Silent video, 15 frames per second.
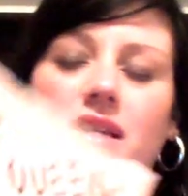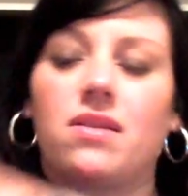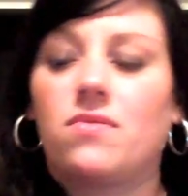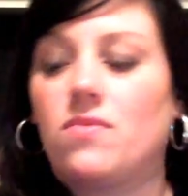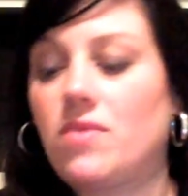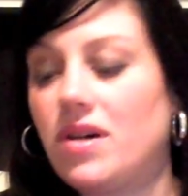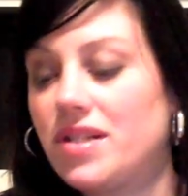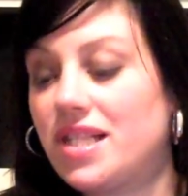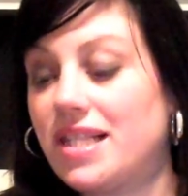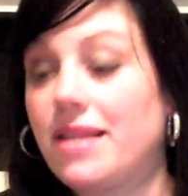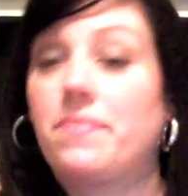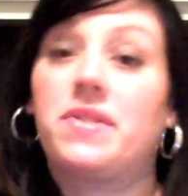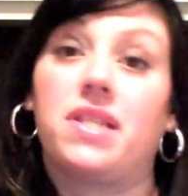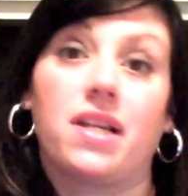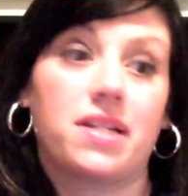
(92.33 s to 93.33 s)
And, well, it's
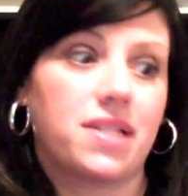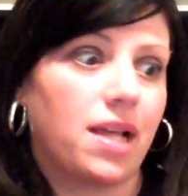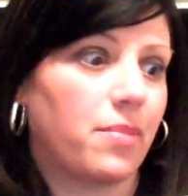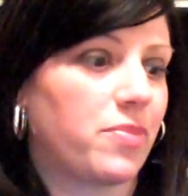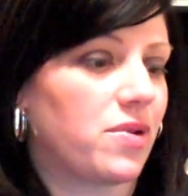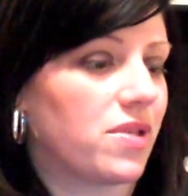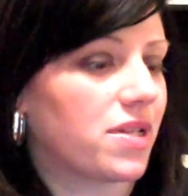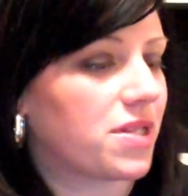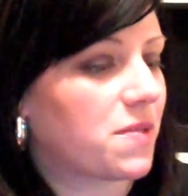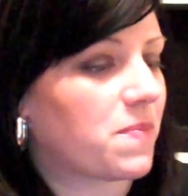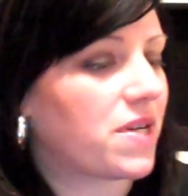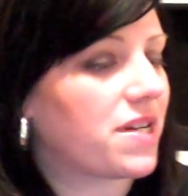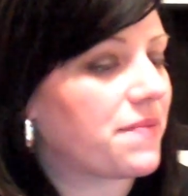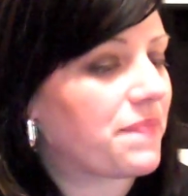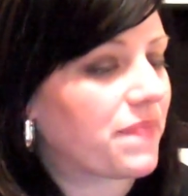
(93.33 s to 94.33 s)
lipsticks, not bullets,
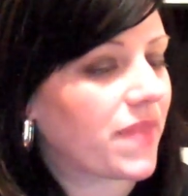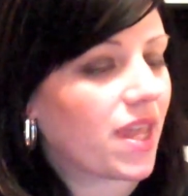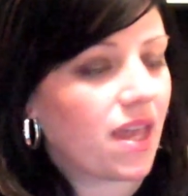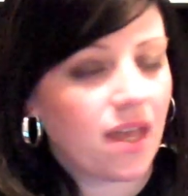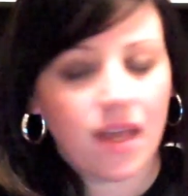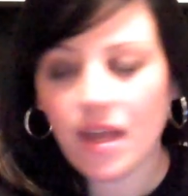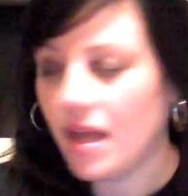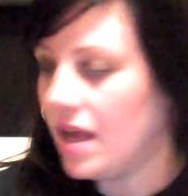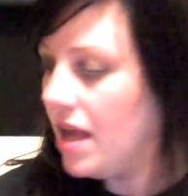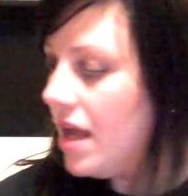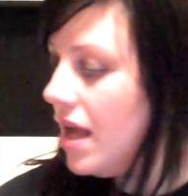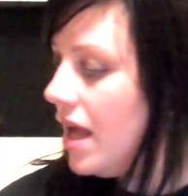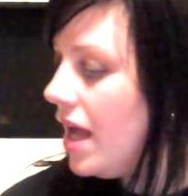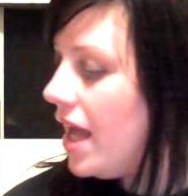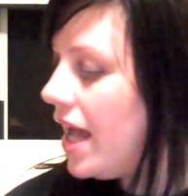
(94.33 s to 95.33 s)
but...
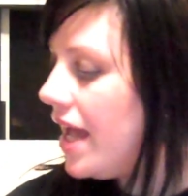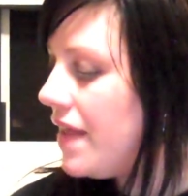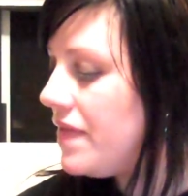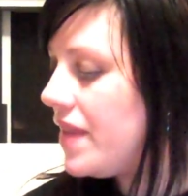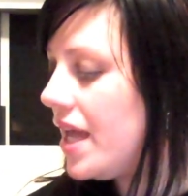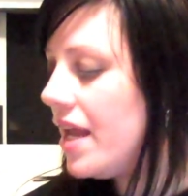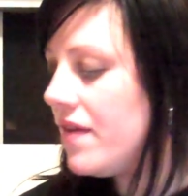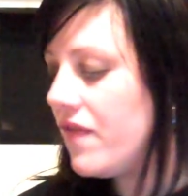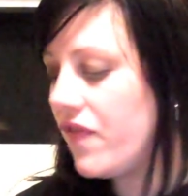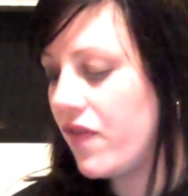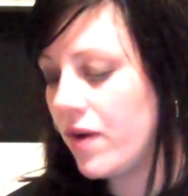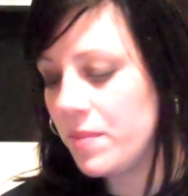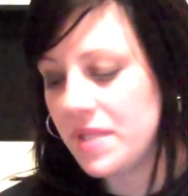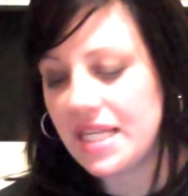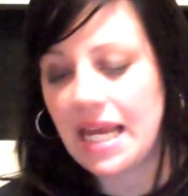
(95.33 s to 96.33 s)
And then
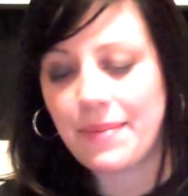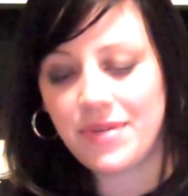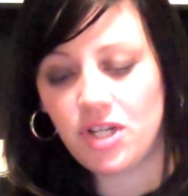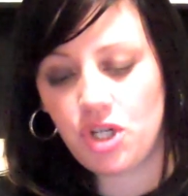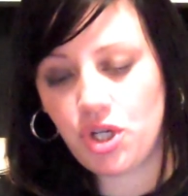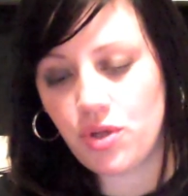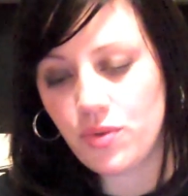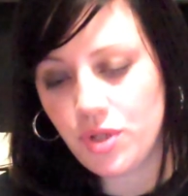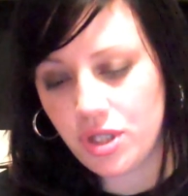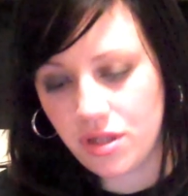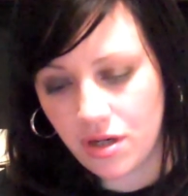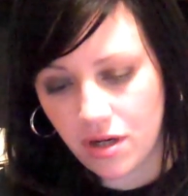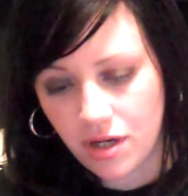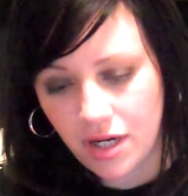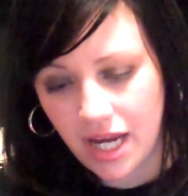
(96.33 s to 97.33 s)
from Simon & Schuster,
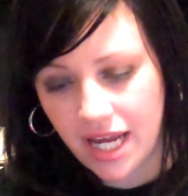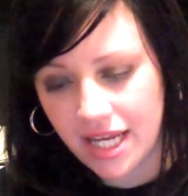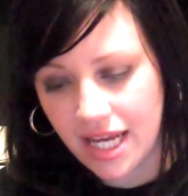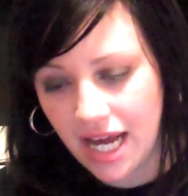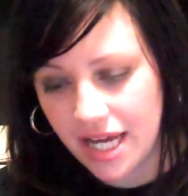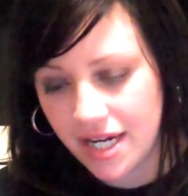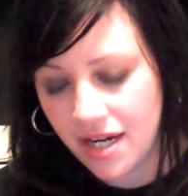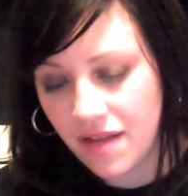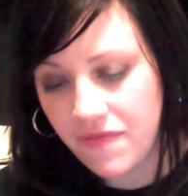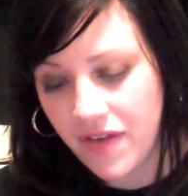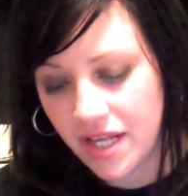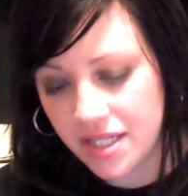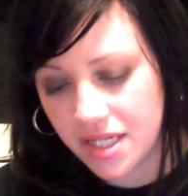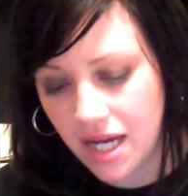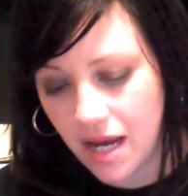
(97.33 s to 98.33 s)
I got an
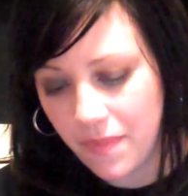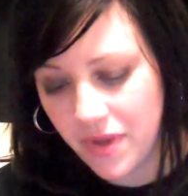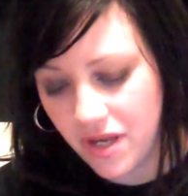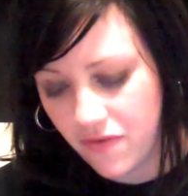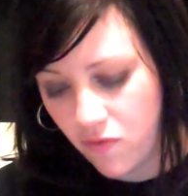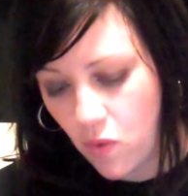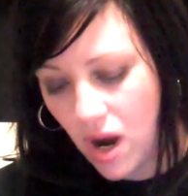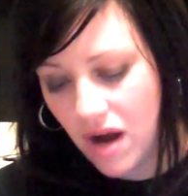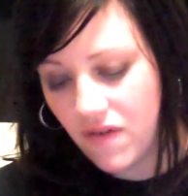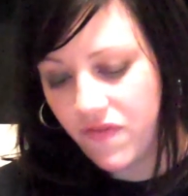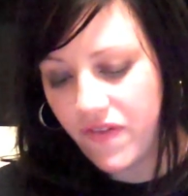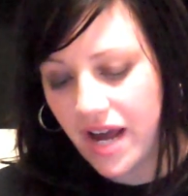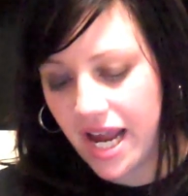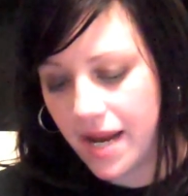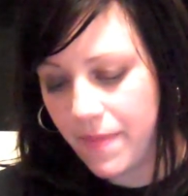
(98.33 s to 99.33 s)
advanced copy of
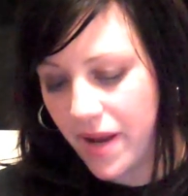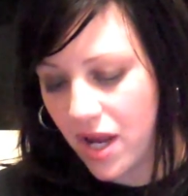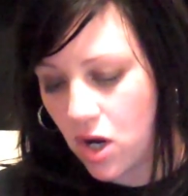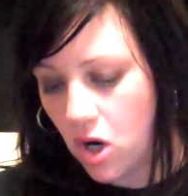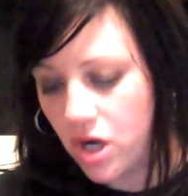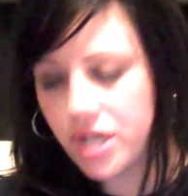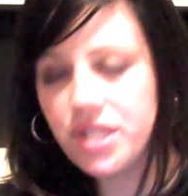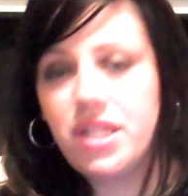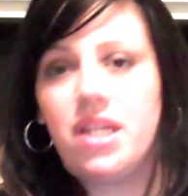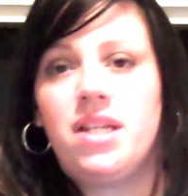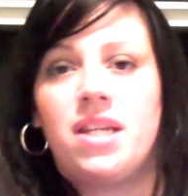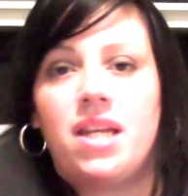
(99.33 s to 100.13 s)
Wildfire by Karsten